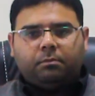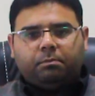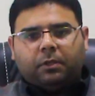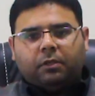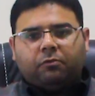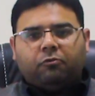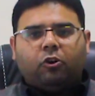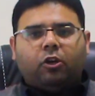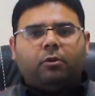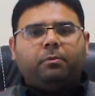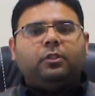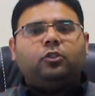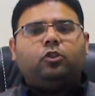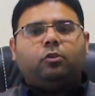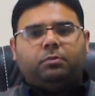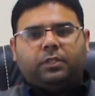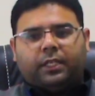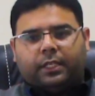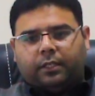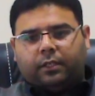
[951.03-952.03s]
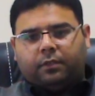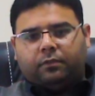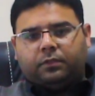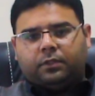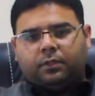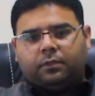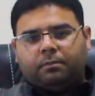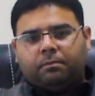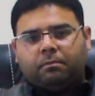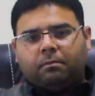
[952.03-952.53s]
performance
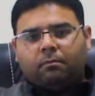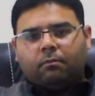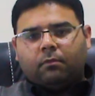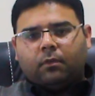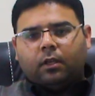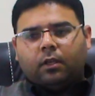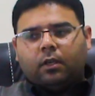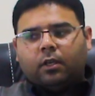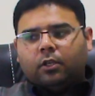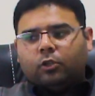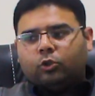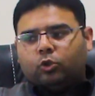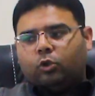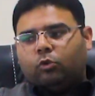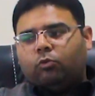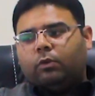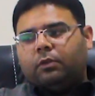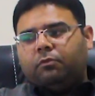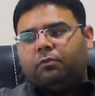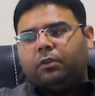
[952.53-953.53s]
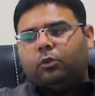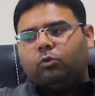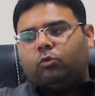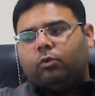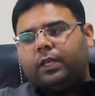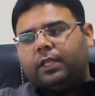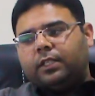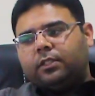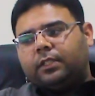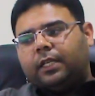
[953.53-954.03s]
objectives. So what we
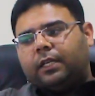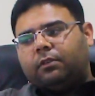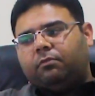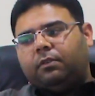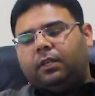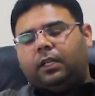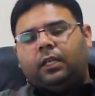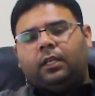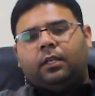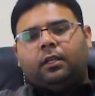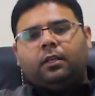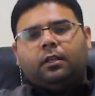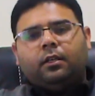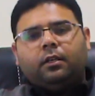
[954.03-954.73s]
do is that we